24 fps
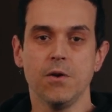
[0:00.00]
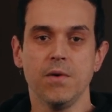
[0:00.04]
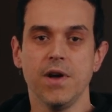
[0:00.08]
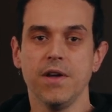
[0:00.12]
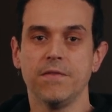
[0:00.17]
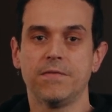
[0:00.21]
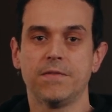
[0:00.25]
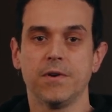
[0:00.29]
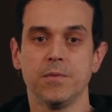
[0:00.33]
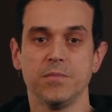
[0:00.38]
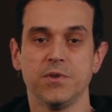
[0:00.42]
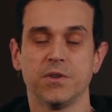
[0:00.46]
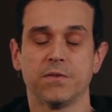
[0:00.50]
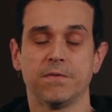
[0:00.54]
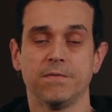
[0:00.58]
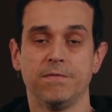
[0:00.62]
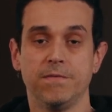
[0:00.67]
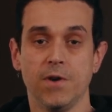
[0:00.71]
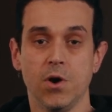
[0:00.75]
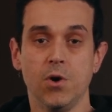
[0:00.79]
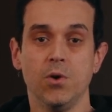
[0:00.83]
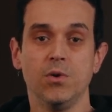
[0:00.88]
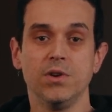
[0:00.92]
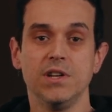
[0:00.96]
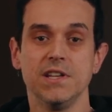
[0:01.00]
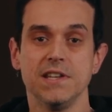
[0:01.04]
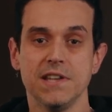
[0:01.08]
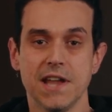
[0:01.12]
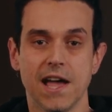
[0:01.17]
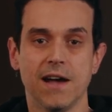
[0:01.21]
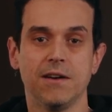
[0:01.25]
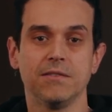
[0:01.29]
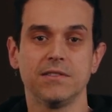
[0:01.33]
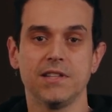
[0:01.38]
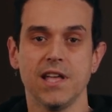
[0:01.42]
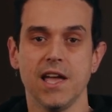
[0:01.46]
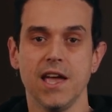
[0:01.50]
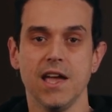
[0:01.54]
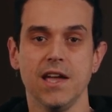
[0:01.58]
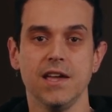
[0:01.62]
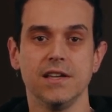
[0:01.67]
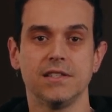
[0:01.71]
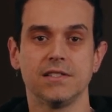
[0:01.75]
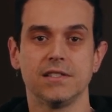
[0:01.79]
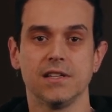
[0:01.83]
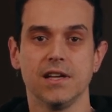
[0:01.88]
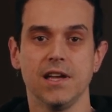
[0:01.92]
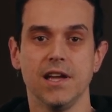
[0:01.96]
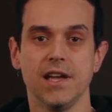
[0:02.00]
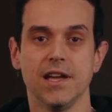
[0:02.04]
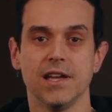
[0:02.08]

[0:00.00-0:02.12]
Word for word: away from your phone nowadays,